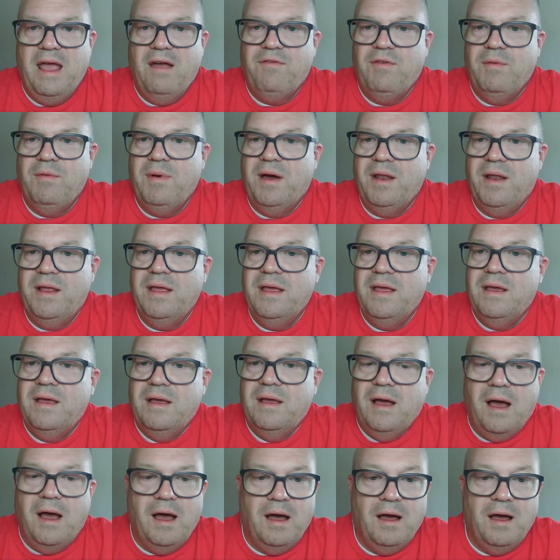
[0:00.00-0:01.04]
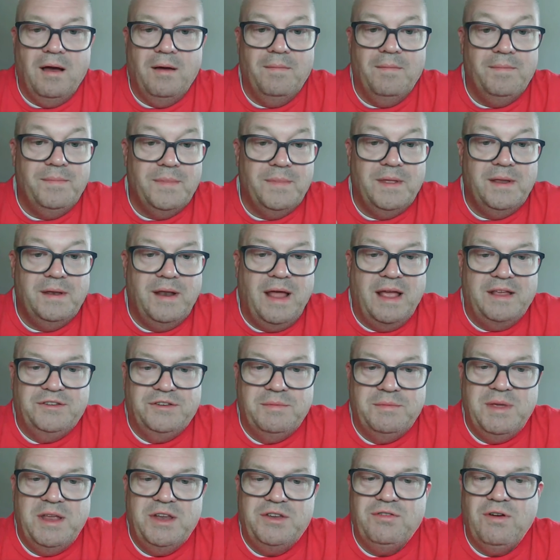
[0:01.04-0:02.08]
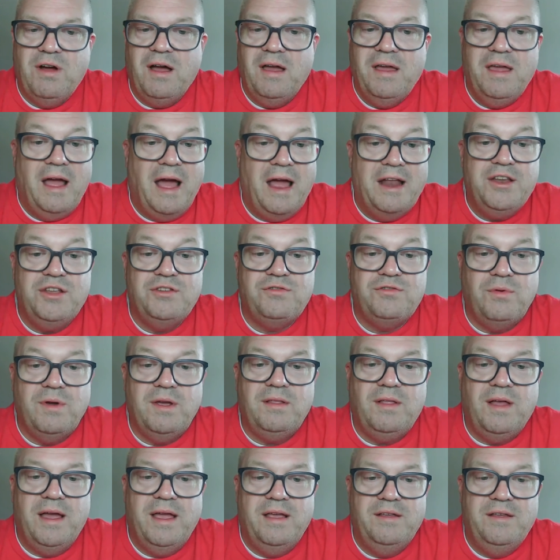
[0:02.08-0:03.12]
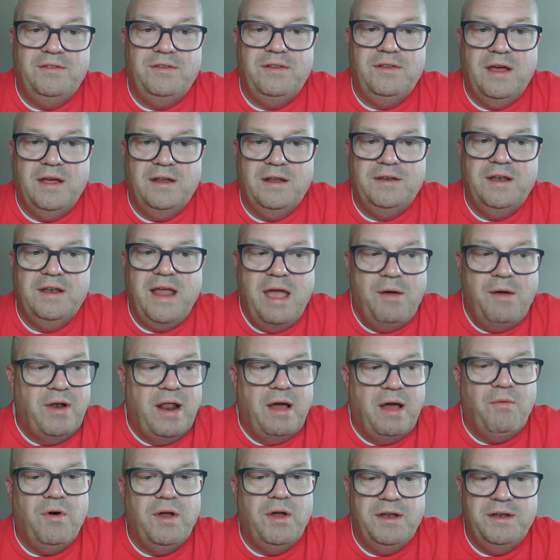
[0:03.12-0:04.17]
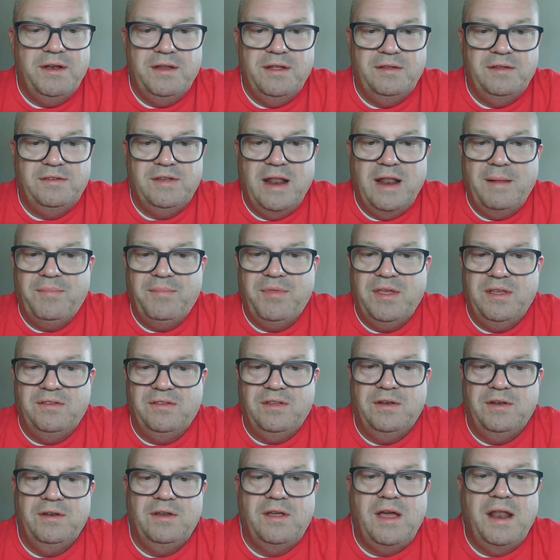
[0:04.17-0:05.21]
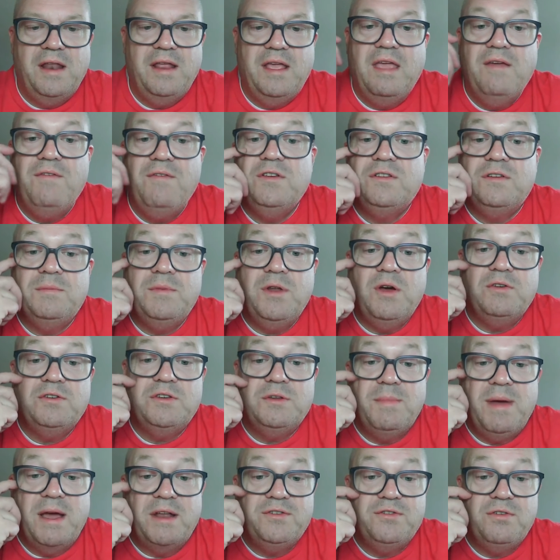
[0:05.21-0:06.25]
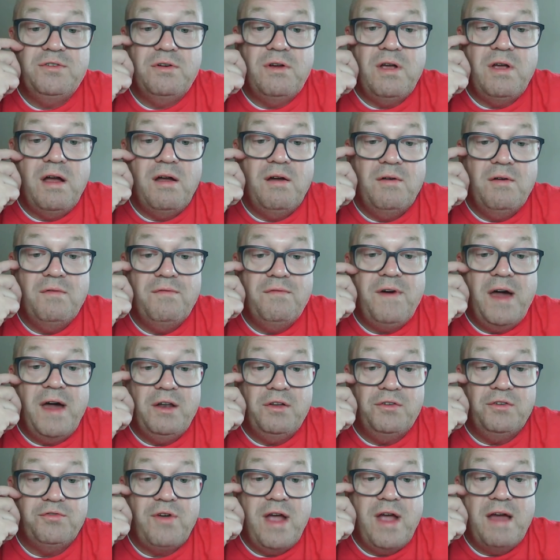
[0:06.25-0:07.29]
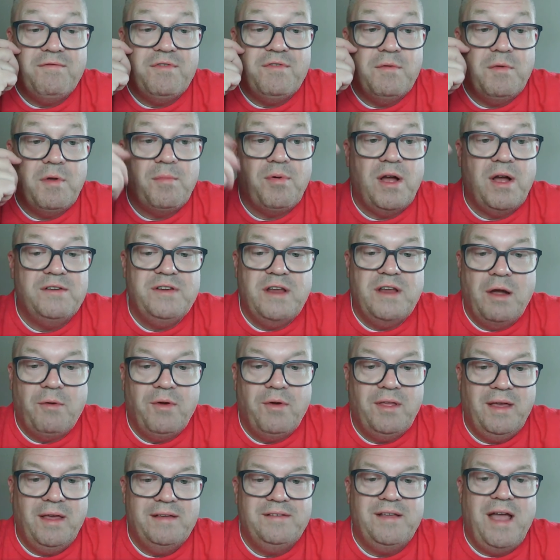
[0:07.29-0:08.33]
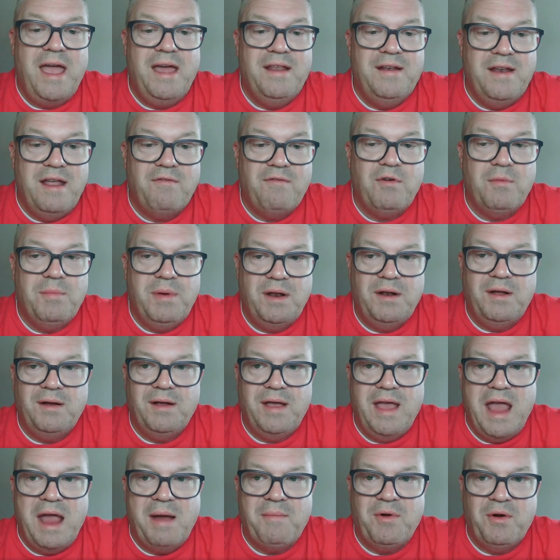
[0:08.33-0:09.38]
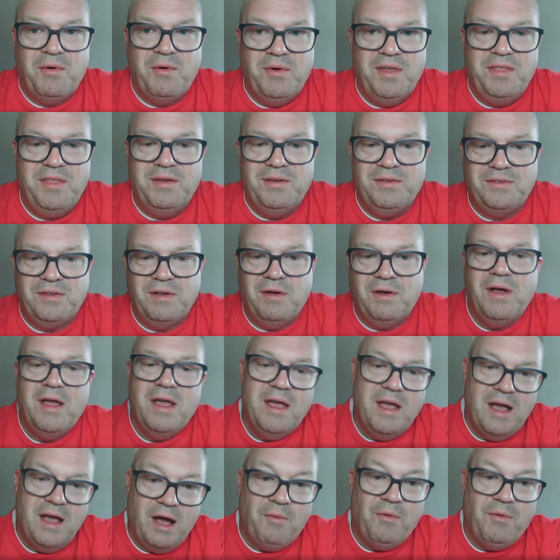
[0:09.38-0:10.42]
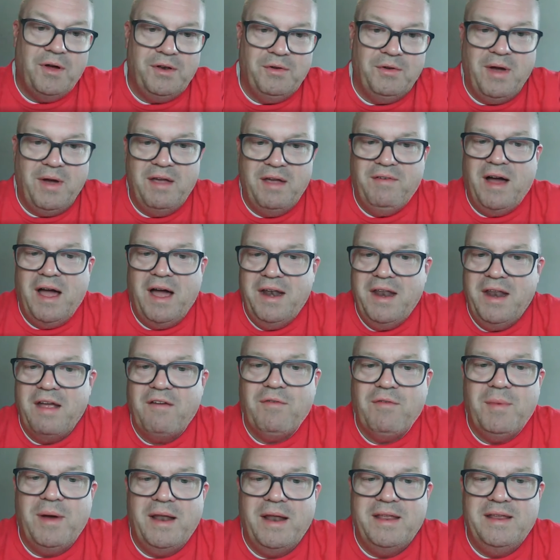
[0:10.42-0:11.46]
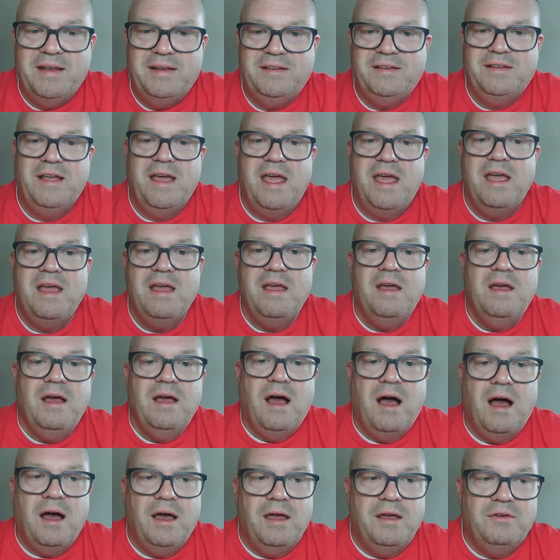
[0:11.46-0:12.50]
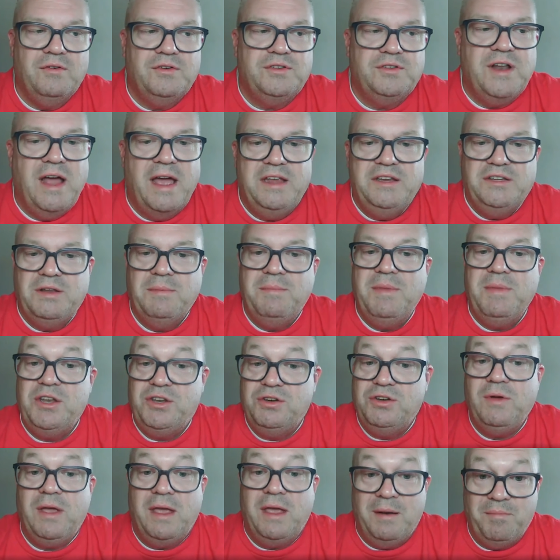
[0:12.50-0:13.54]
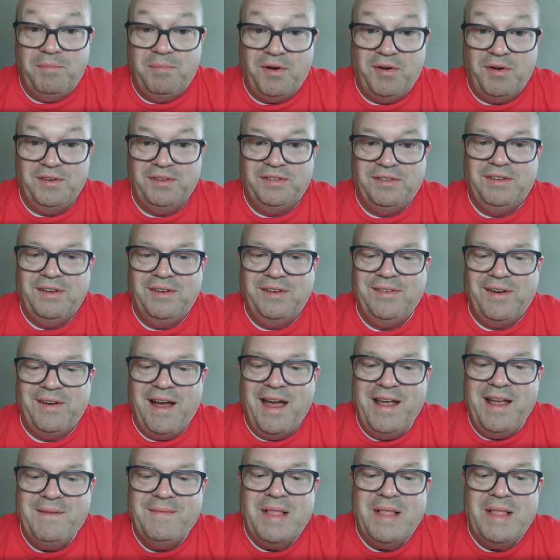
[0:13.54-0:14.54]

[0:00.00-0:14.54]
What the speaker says: everybody. Nice to meet you all. I just realized today when I wanted to set up this and kind of give you some notes about your final draft of your project, I realized I had never been on camera with you. So I wanted to wave hi to everybody and say it was nice to meet you in person, right?